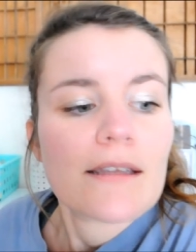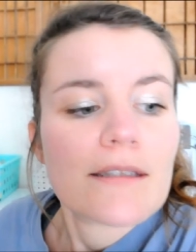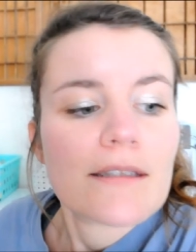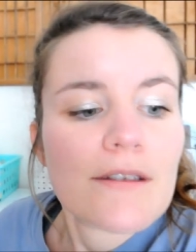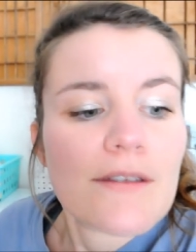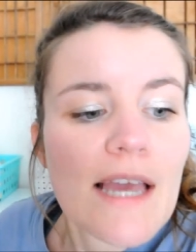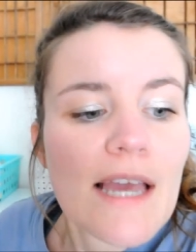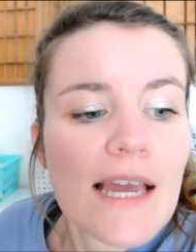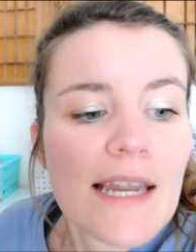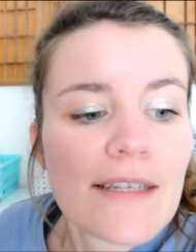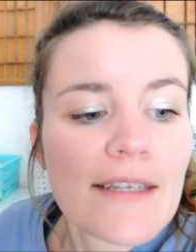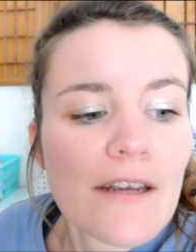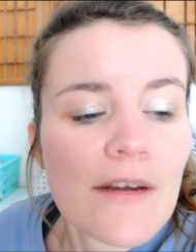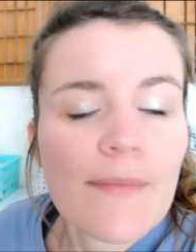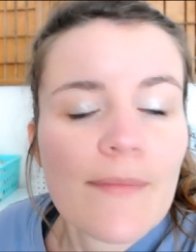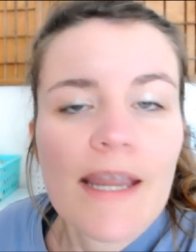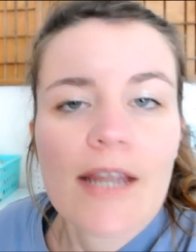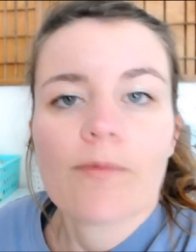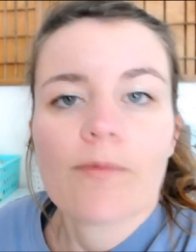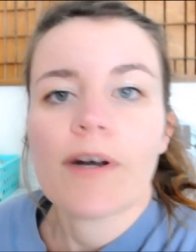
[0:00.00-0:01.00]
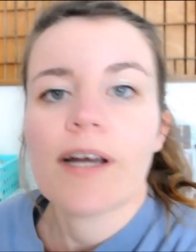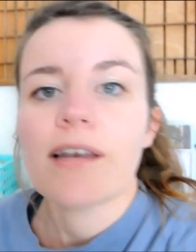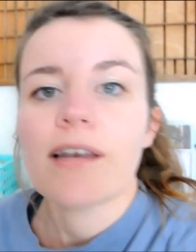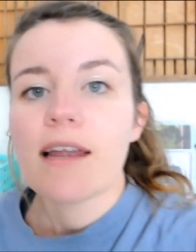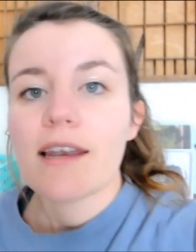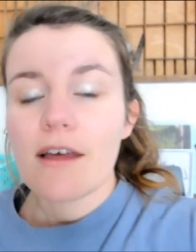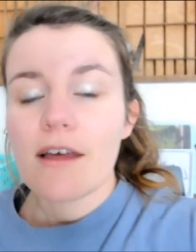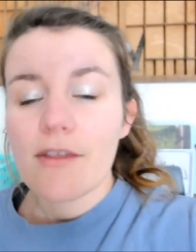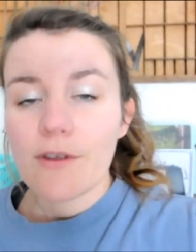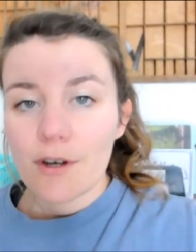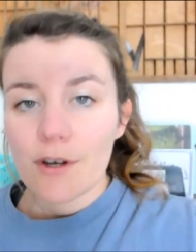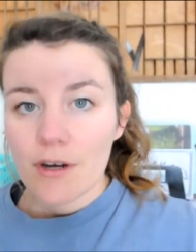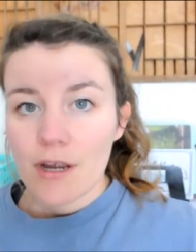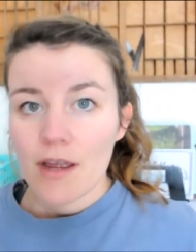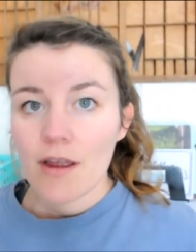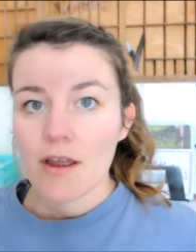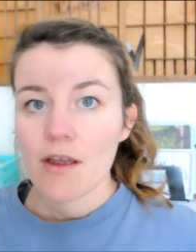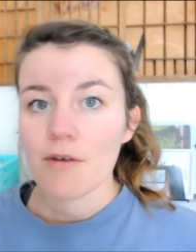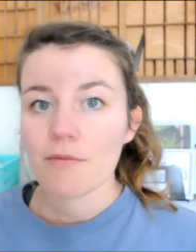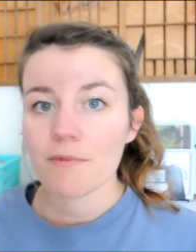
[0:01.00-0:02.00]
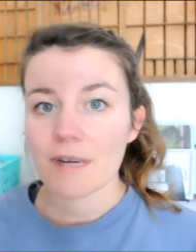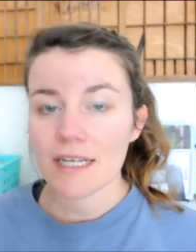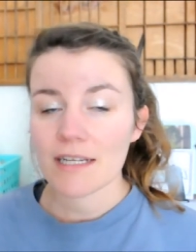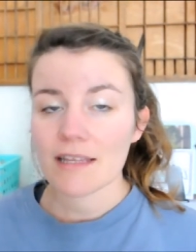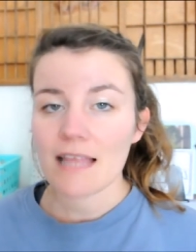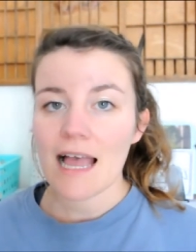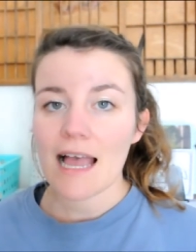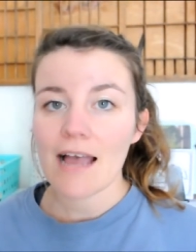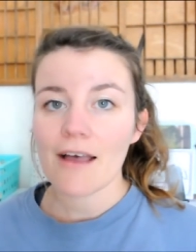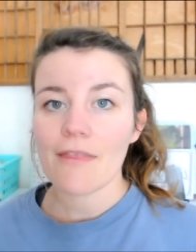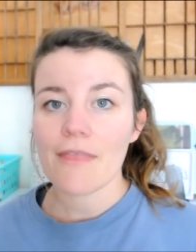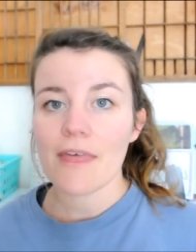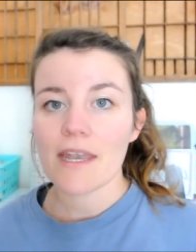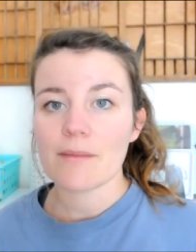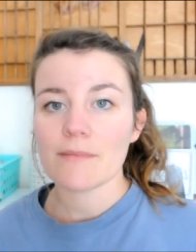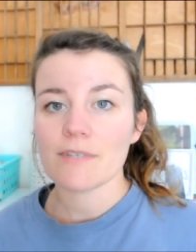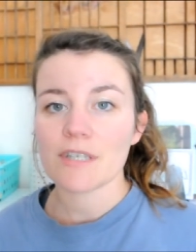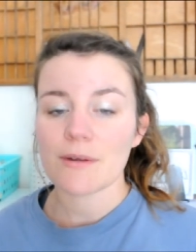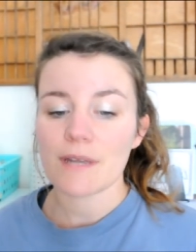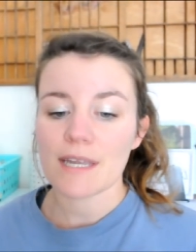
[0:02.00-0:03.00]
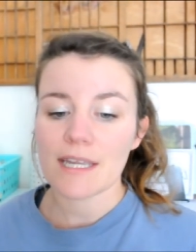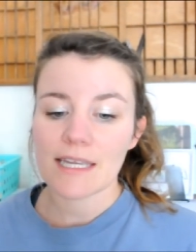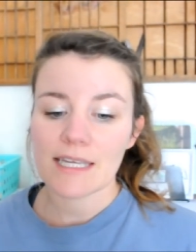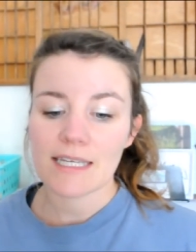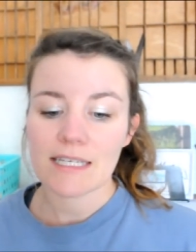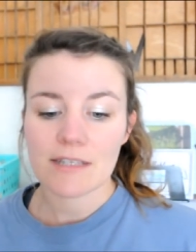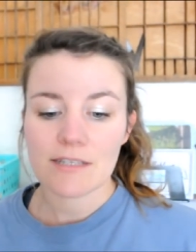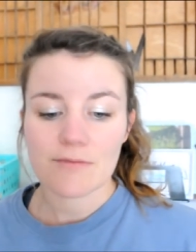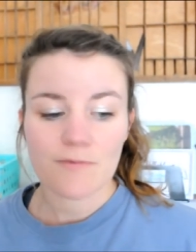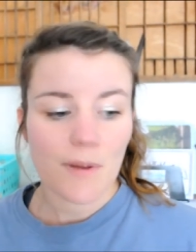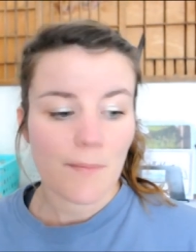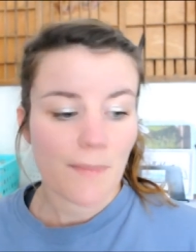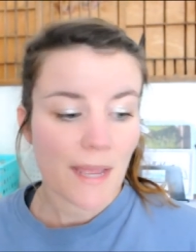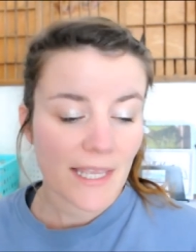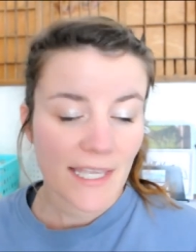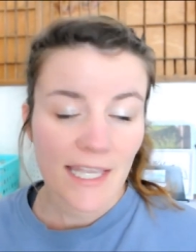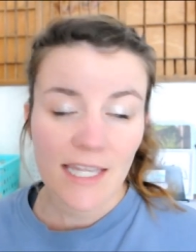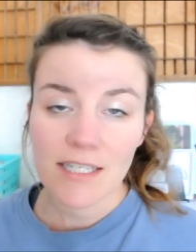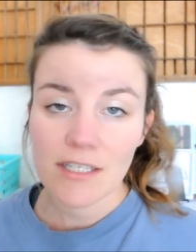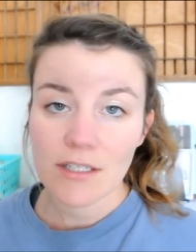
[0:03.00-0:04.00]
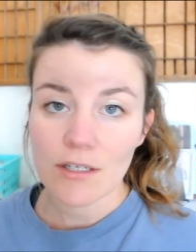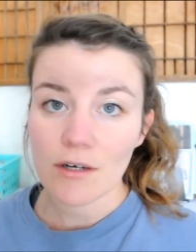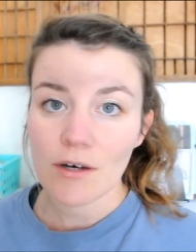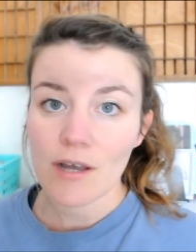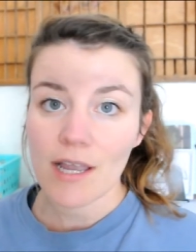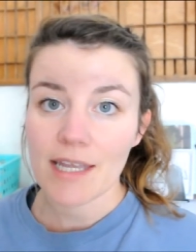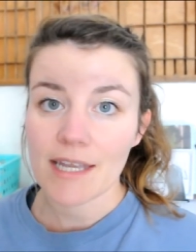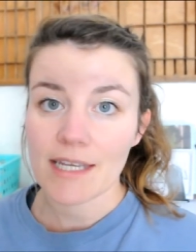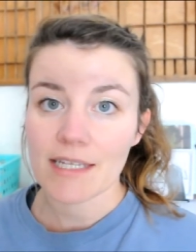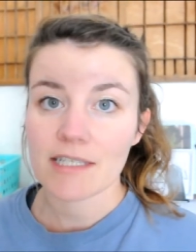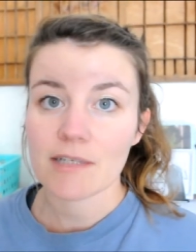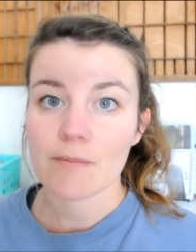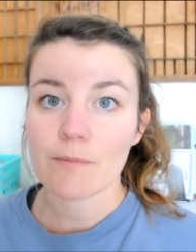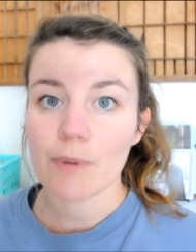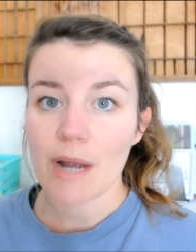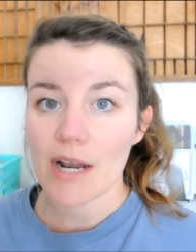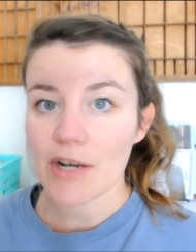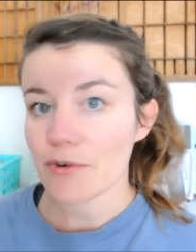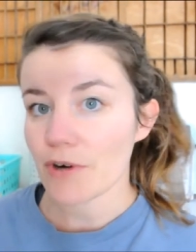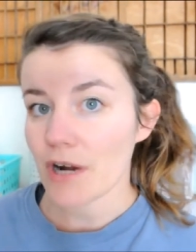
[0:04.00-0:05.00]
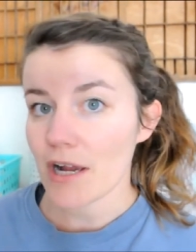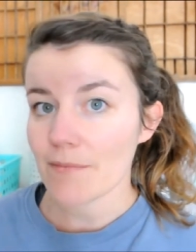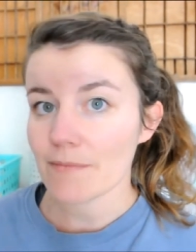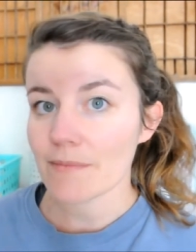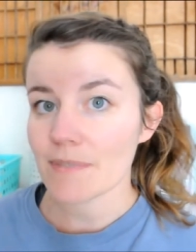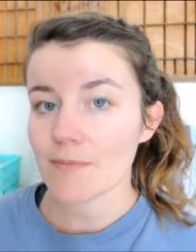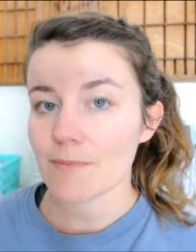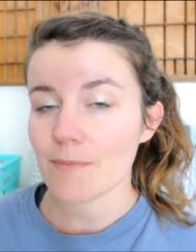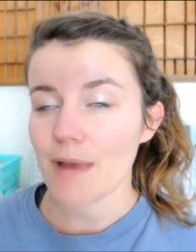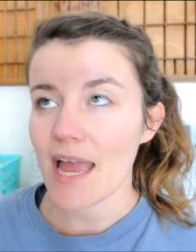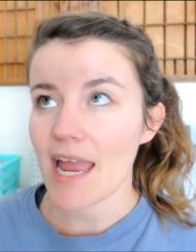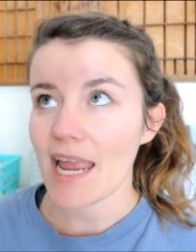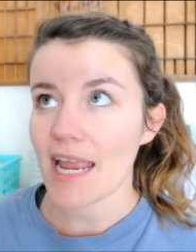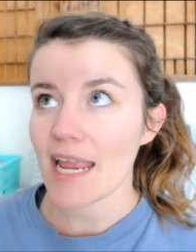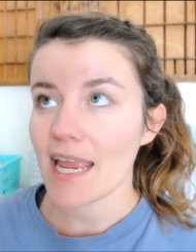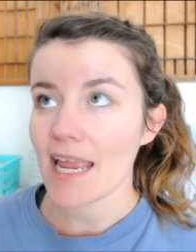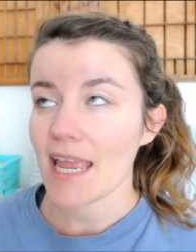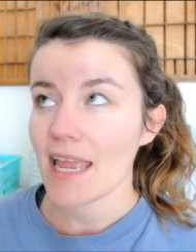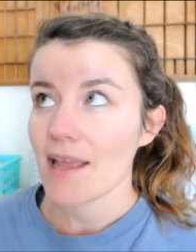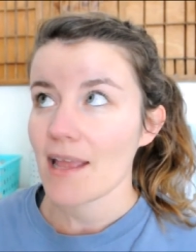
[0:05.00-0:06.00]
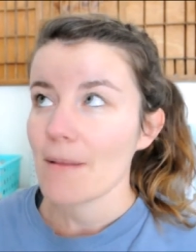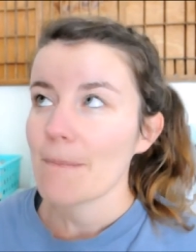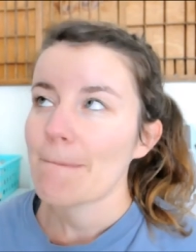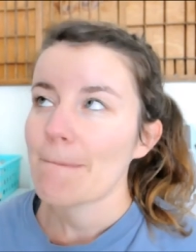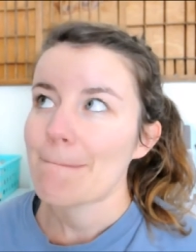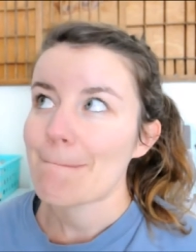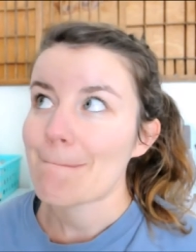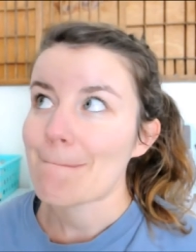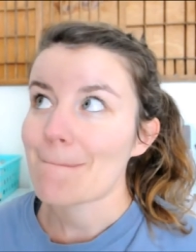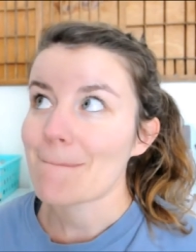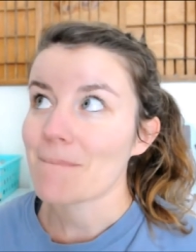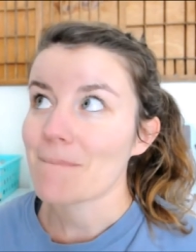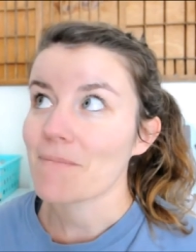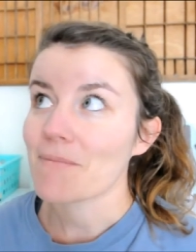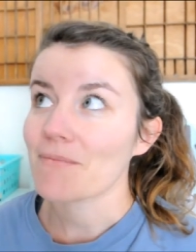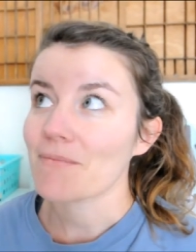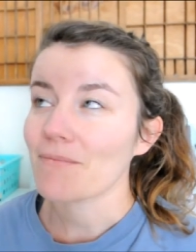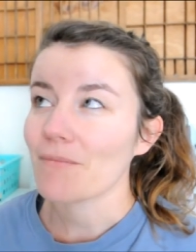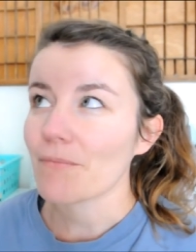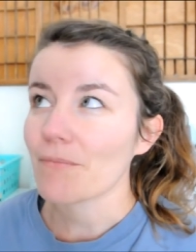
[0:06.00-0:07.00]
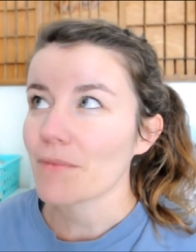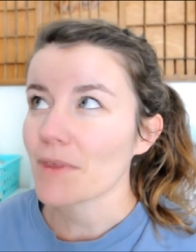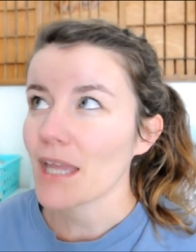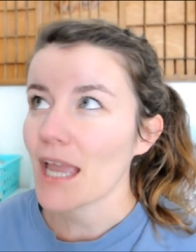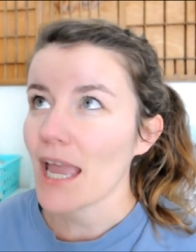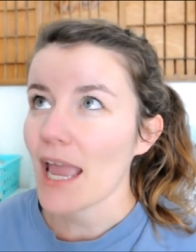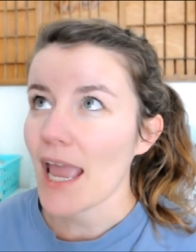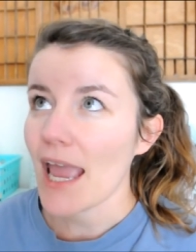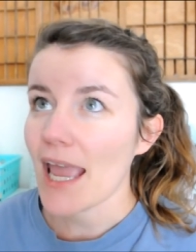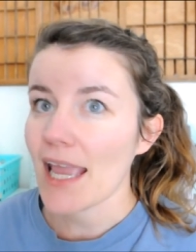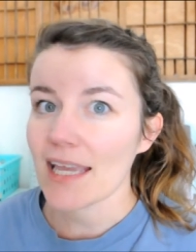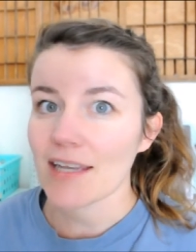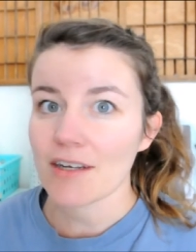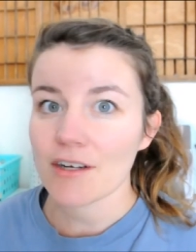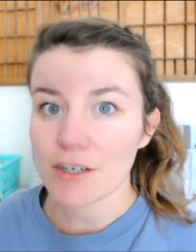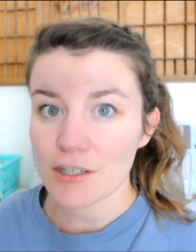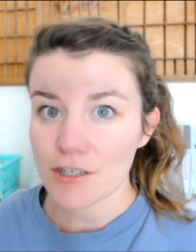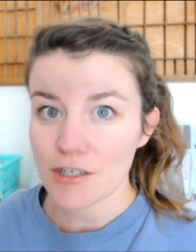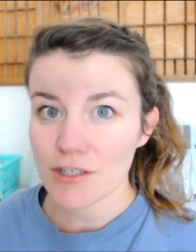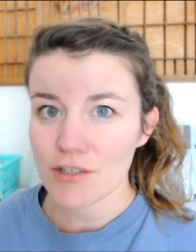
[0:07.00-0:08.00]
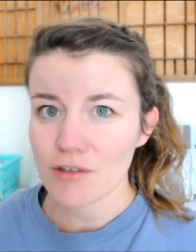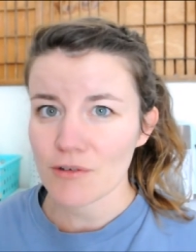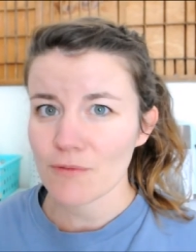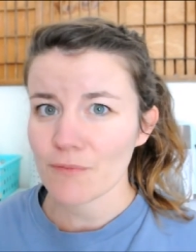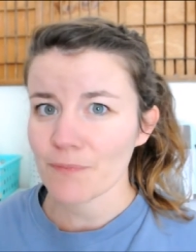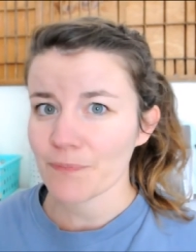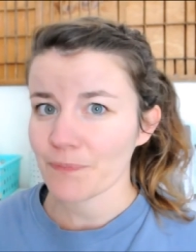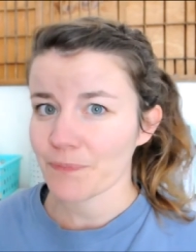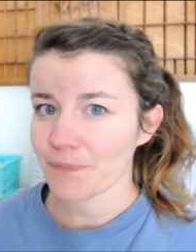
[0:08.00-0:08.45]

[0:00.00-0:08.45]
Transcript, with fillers: So that is our main one. Another read aloud that I'm doing is from my Kindle, and it's Breadcrumbs by mm, Anne Ursu.